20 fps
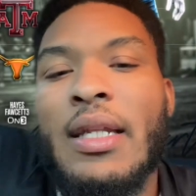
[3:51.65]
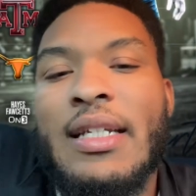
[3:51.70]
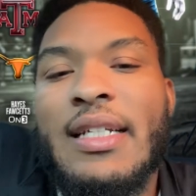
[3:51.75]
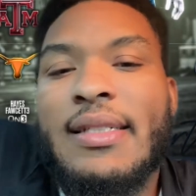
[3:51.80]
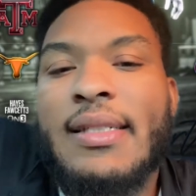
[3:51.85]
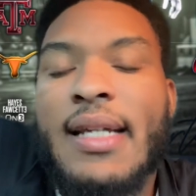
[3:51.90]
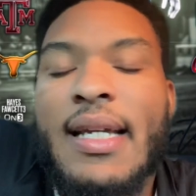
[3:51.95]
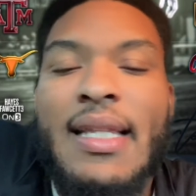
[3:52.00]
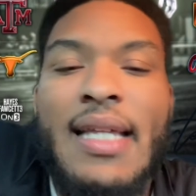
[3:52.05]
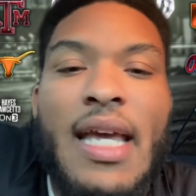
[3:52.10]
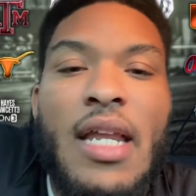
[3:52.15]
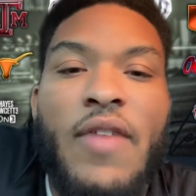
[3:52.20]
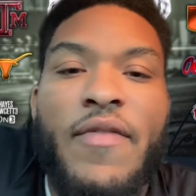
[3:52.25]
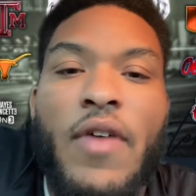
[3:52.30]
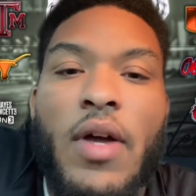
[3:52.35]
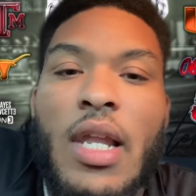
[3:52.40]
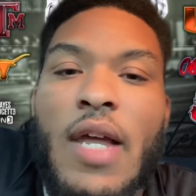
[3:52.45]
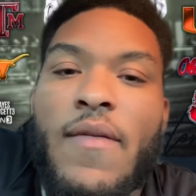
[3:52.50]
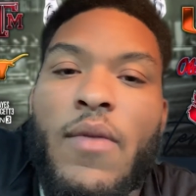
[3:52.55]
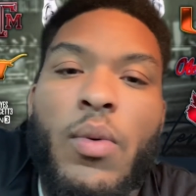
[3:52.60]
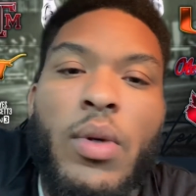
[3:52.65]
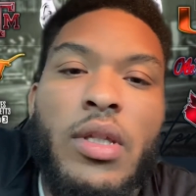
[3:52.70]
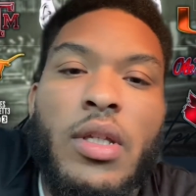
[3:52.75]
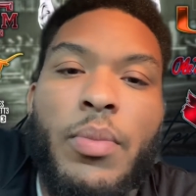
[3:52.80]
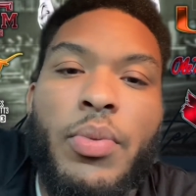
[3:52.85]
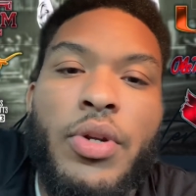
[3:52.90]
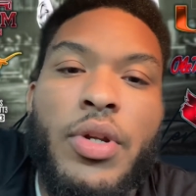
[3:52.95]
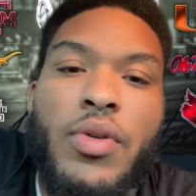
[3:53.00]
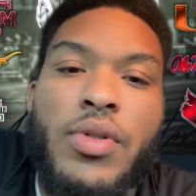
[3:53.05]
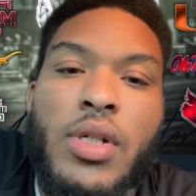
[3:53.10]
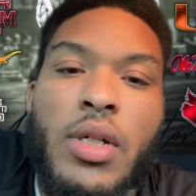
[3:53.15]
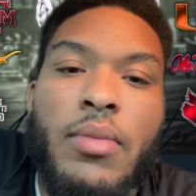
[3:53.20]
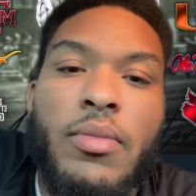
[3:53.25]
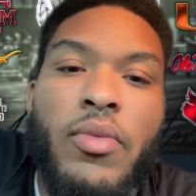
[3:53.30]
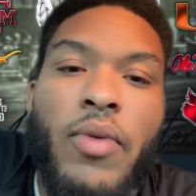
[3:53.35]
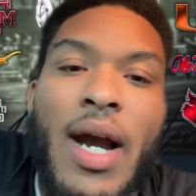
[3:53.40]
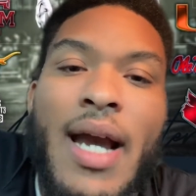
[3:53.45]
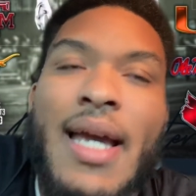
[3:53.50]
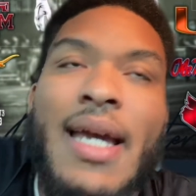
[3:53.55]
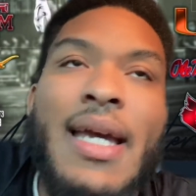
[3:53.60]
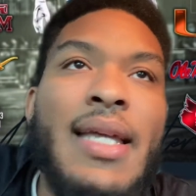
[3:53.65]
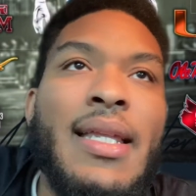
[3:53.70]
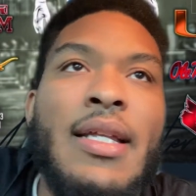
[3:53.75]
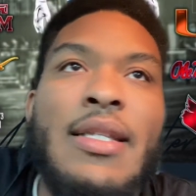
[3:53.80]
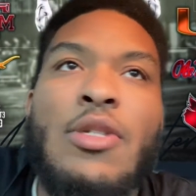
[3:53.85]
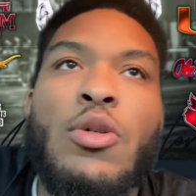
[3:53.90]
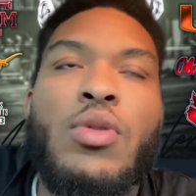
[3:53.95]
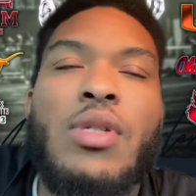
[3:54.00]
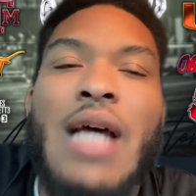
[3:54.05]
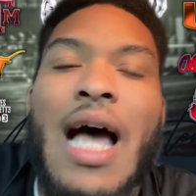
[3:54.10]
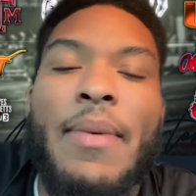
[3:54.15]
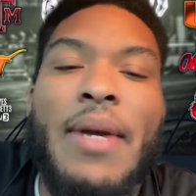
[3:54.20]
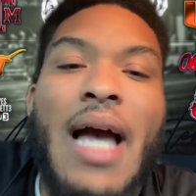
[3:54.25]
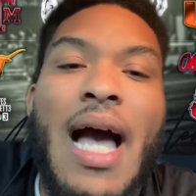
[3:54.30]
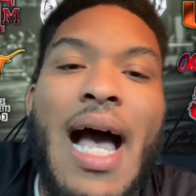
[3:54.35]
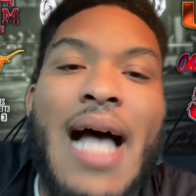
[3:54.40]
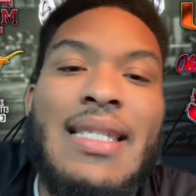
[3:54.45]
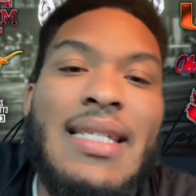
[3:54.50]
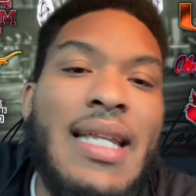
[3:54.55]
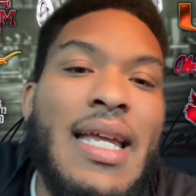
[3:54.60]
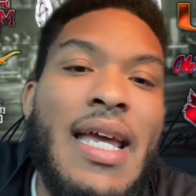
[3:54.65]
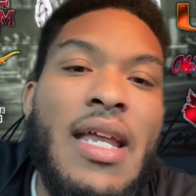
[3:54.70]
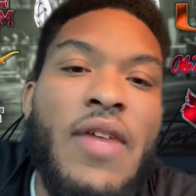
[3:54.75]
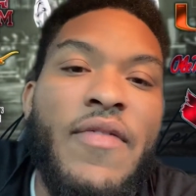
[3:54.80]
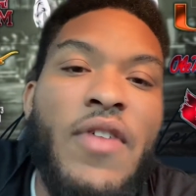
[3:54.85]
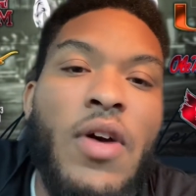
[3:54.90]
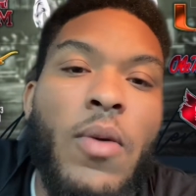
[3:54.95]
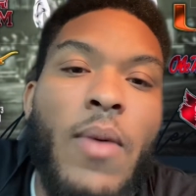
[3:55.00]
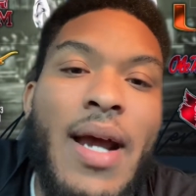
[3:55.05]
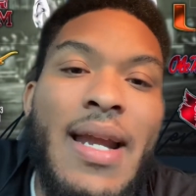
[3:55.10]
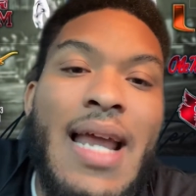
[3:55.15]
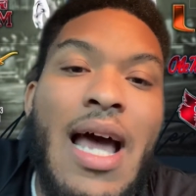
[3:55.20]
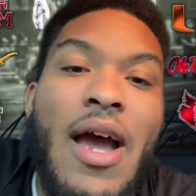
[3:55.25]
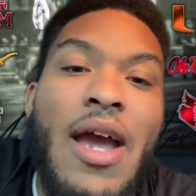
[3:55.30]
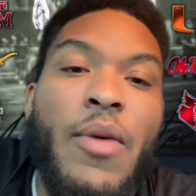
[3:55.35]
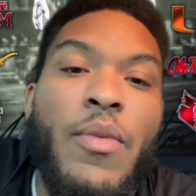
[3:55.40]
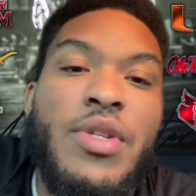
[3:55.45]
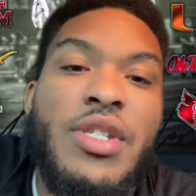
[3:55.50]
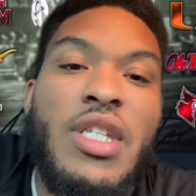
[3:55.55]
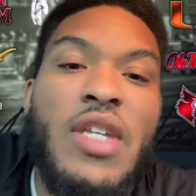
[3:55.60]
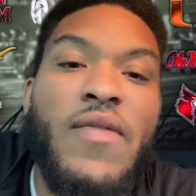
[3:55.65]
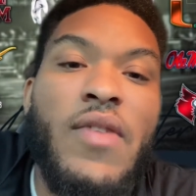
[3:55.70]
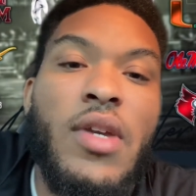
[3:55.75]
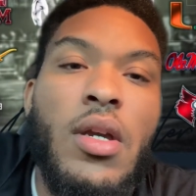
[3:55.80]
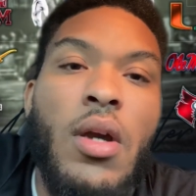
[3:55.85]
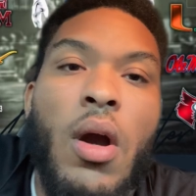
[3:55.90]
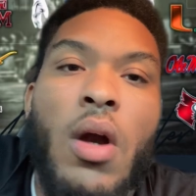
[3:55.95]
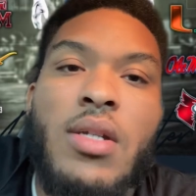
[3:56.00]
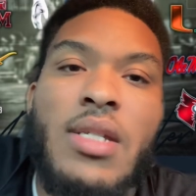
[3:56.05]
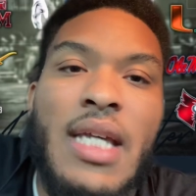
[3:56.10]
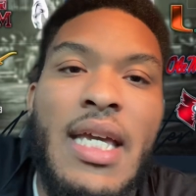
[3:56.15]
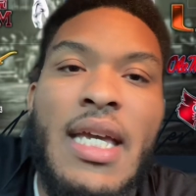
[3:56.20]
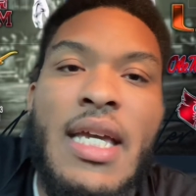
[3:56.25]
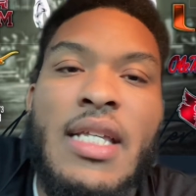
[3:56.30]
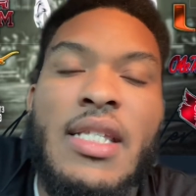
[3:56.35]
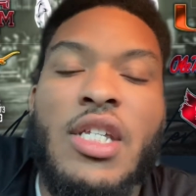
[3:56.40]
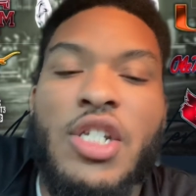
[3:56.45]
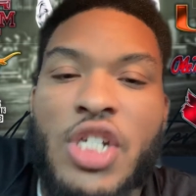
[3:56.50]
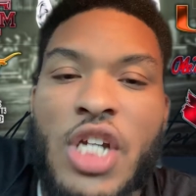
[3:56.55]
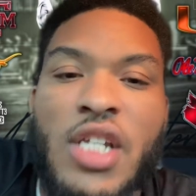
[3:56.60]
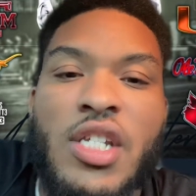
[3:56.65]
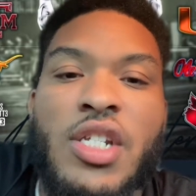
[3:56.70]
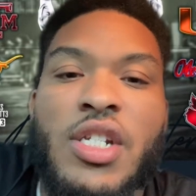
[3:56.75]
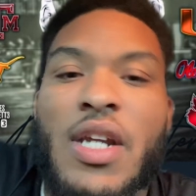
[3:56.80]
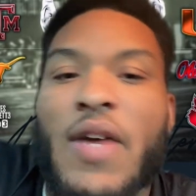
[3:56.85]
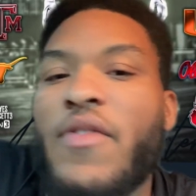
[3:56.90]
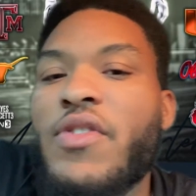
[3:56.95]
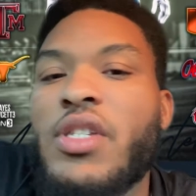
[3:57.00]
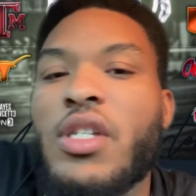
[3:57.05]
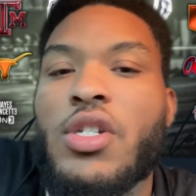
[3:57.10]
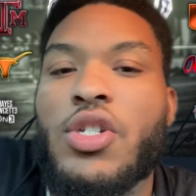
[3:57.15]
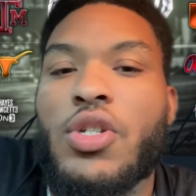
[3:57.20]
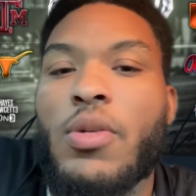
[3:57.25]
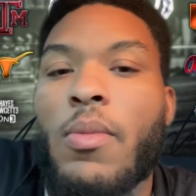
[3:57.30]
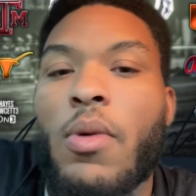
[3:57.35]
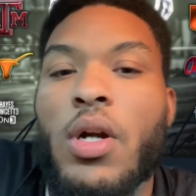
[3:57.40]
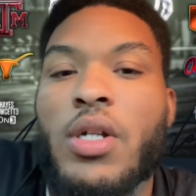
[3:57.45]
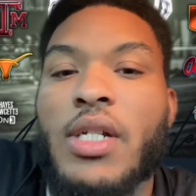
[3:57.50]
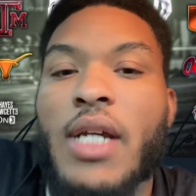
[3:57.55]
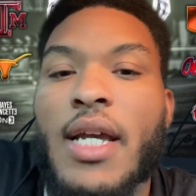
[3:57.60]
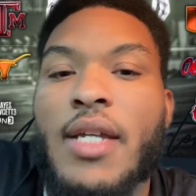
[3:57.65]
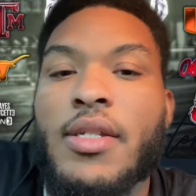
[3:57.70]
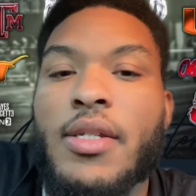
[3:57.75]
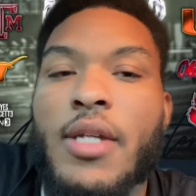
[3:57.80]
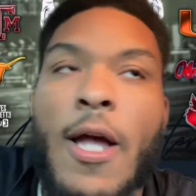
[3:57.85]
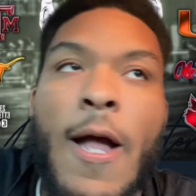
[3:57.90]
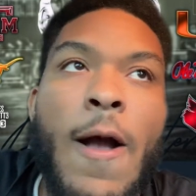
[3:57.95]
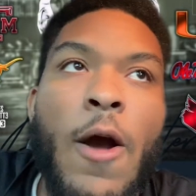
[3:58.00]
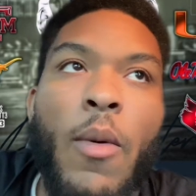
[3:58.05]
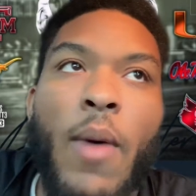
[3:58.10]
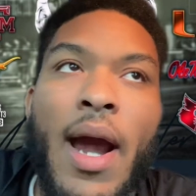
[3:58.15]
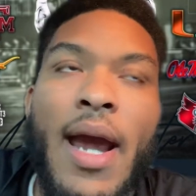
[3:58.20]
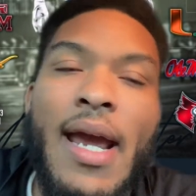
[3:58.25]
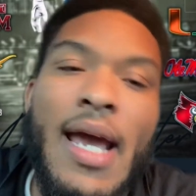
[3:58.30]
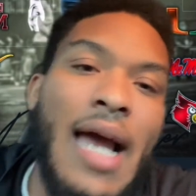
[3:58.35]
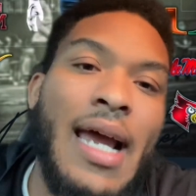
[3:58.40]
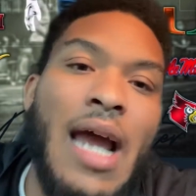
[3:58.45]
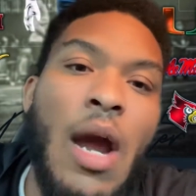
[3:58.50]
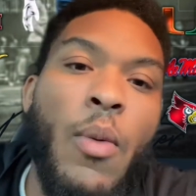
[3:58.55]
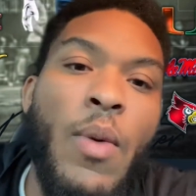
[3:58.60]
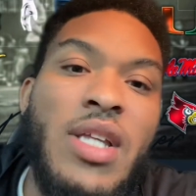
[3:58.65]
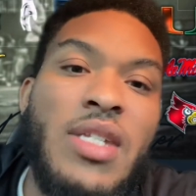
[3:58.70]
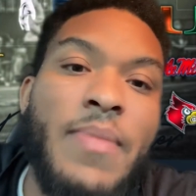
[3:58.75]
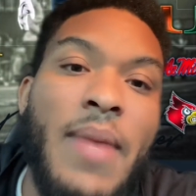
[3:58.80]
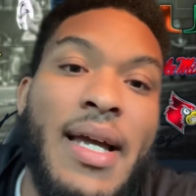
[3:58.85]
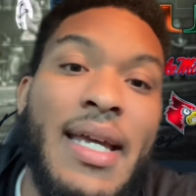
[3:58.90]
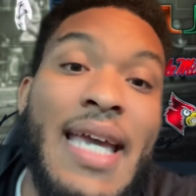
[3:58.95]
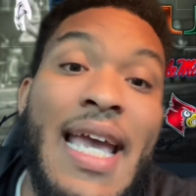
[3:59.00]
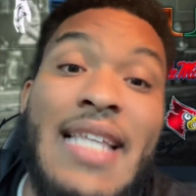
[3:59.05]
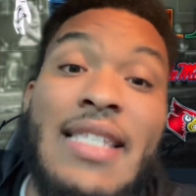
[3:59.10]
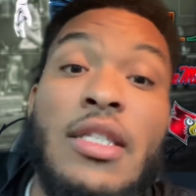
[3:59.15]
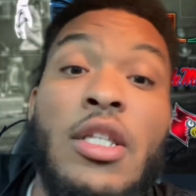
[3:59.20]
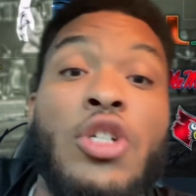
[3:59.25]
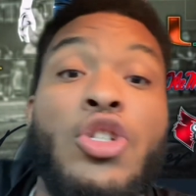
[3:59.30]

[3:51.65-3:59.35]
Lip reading: Just look at the NFL level and what they're producing, right? The two top guys in the NFL right now in receiving yards is Justin Jefferson and Ja'Marr Chase, right? I got to rest my case.